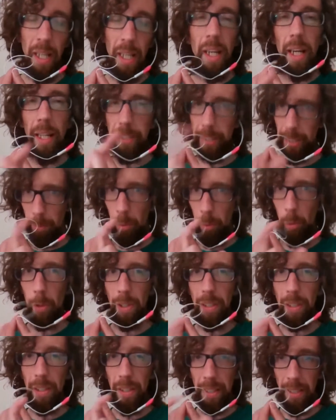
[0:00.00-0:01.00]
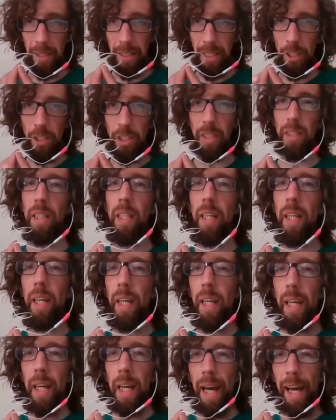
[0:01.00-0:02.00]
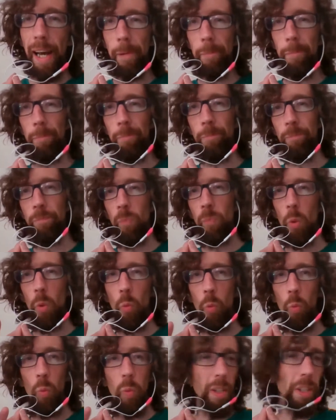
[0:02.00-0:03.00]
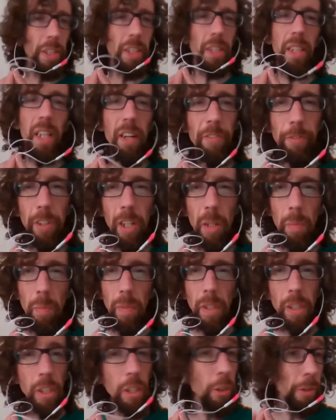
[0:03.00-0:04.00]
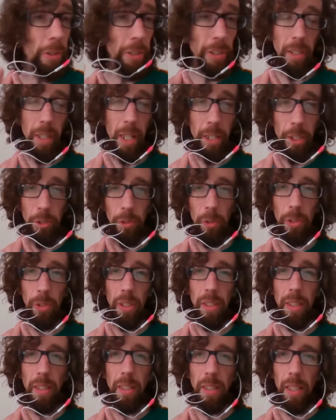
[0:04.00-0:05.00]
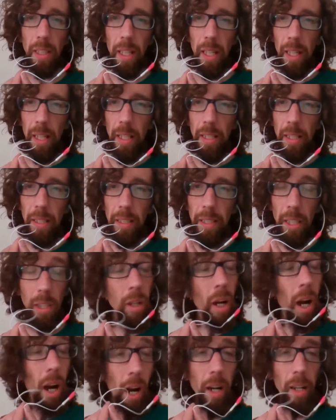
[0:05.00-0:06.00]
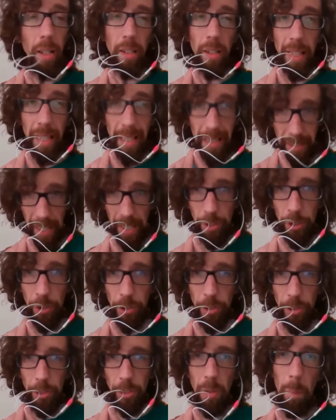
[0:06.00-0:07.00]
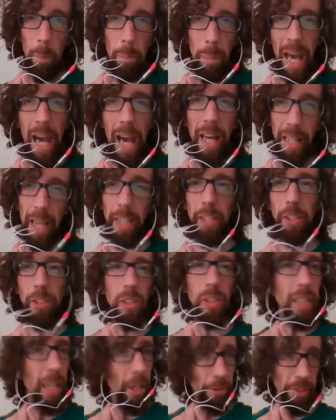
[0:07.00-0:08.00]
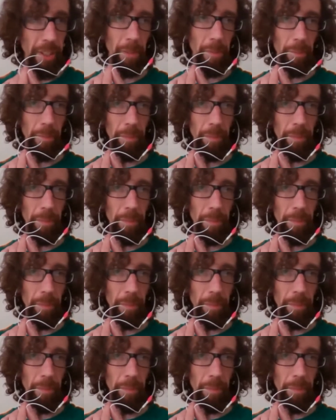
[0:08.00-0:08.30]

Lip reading: That's an important distinction. Where does it come from? You know, there's a lot of sources. There are intentional bad actors out there.